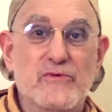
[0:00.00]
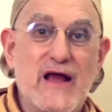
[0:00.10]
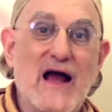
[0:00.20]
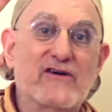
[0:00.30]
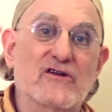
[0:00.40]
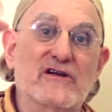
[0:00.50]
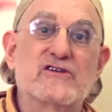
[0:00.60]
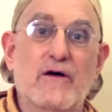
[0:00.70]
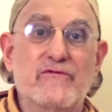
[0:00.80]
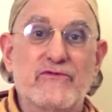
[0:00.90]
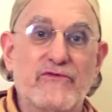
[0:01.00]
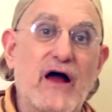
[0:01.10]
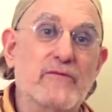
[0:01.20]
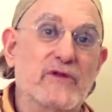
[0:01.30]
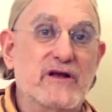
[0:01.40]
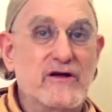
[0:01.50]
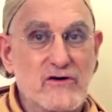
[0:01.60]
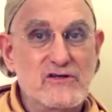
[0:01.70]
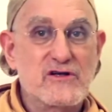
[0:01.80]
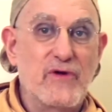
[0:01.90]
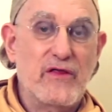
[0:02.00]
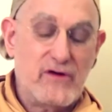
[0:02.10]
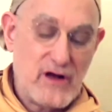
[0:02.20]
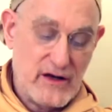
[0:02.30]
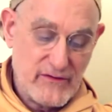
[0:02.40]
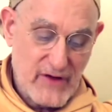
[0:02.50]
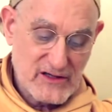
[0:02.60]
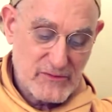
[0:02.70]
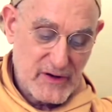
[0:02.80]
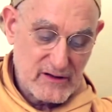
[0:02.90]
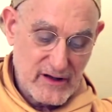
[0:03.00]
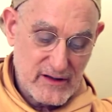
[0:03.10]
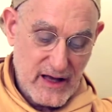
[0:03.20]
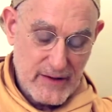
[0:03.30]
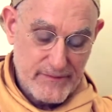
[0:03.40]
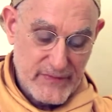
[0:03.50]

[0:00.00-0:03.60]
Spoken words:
be actually some family or some other kind of aspect like that.